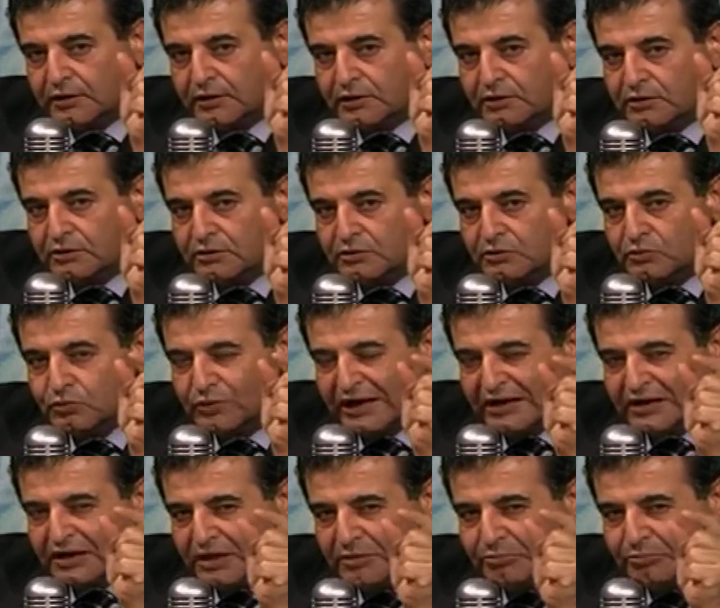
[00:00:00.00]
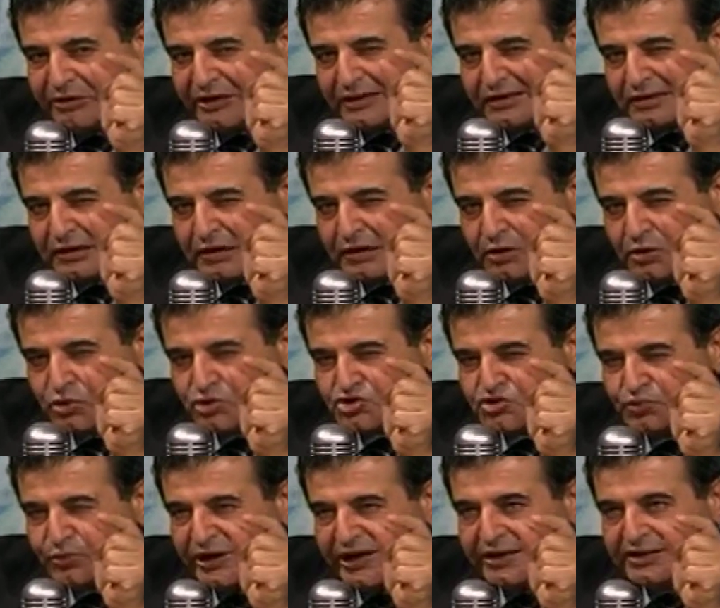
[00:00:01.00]
Glenn Beck closed with.
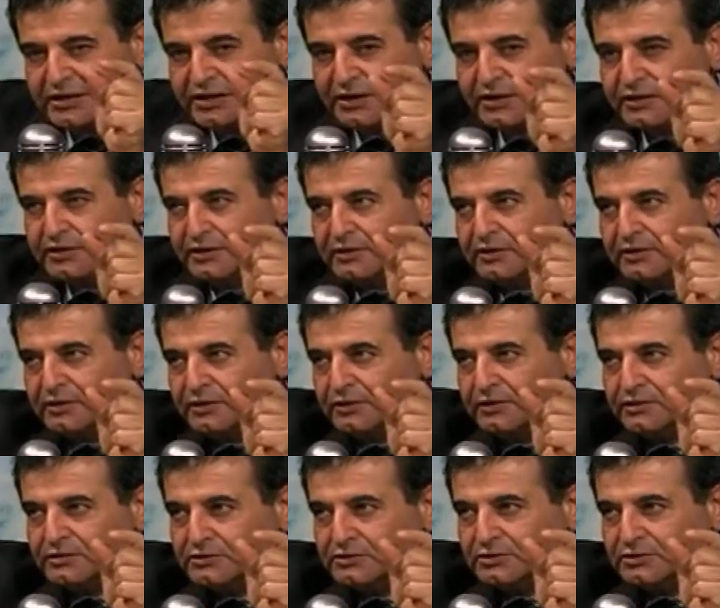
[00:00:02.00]
Do it now.